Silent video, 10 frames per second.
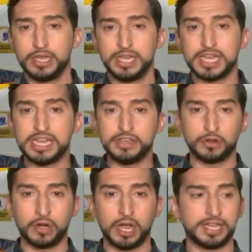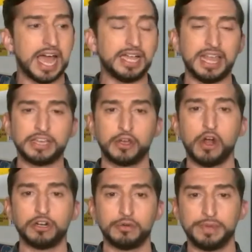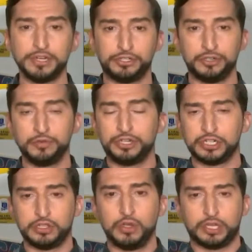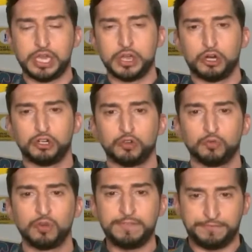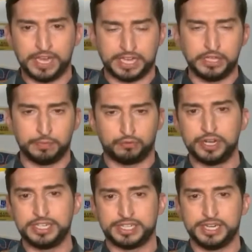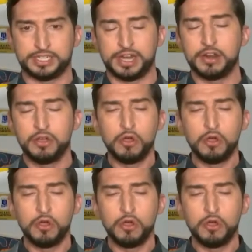either a guy like Gardner Minshew just looking horrific in the preseason